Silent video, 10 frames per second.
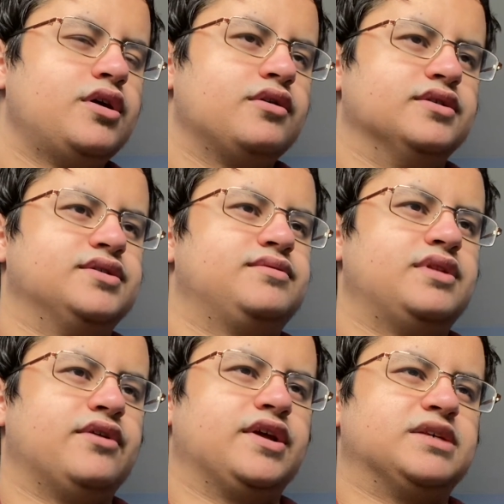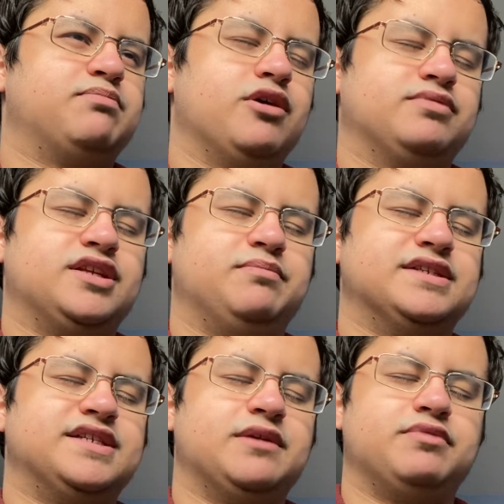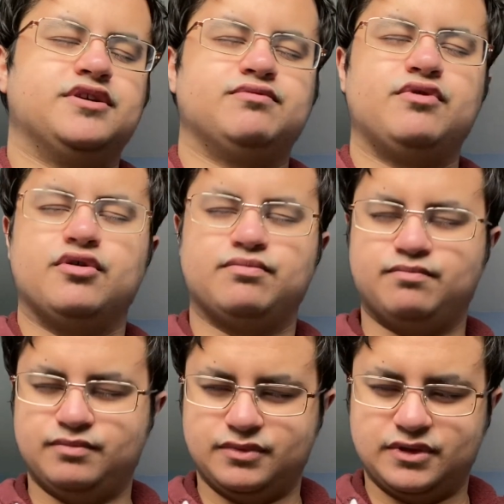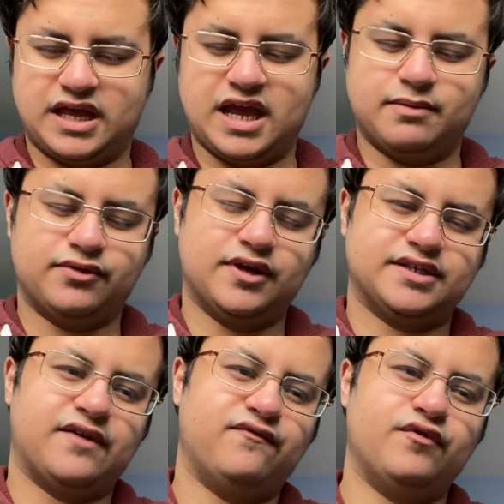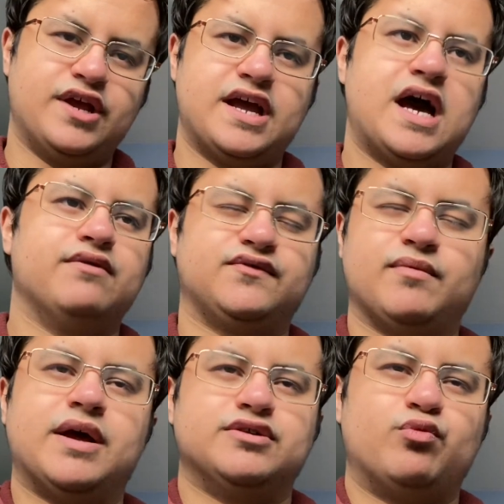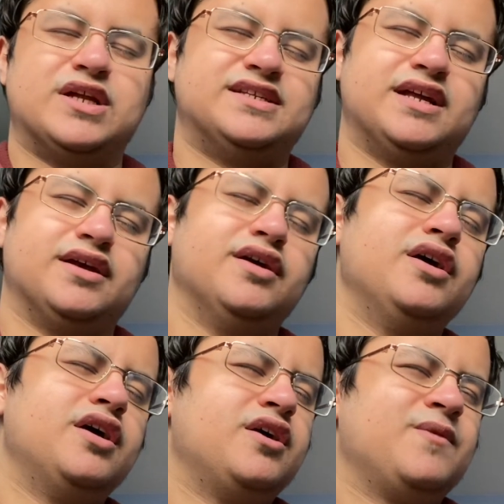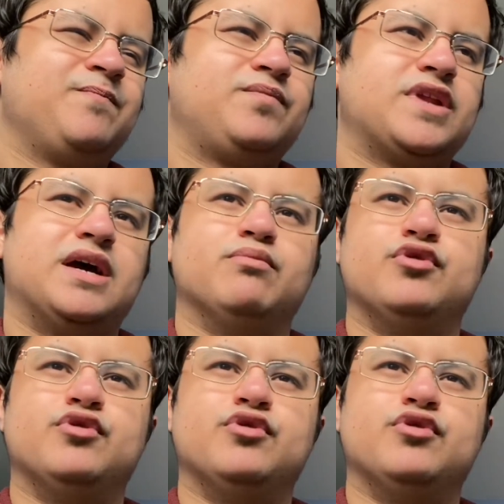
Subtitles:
because I think that's purposely been said, because we've got the game on Thursday. 48 hours from now is Wednesday, and